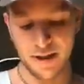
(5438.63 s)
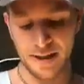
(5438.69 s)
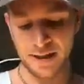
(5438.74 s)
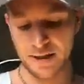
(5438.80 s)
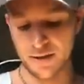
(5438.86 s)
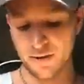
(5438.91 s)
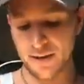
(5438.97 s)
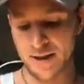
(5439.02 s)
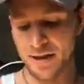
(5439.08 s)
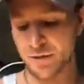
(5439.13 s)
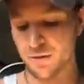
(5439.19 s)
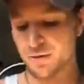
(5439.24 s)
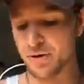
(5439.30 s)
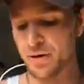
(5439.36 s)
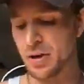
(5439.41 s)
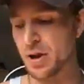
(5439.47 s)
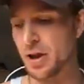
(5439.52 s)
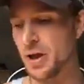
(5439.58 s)
Thank you,
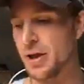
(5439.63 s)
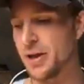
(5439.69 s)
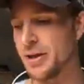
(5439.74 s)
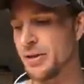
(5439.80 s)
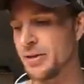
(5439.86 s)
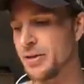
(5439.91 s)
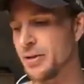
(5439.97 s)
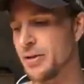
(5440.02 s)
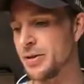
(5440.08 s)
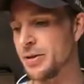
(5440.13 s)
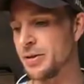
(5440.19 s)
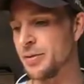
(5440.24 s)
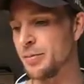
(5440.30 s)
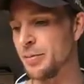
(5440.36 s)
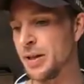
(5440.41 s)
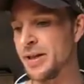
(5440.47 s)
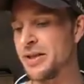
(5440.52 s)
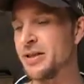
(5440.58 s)
angels and guides.
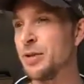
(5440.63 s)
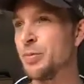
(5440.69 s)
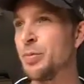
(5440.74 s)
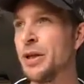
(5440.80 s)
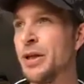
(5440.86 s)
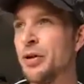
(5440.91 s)
Blessed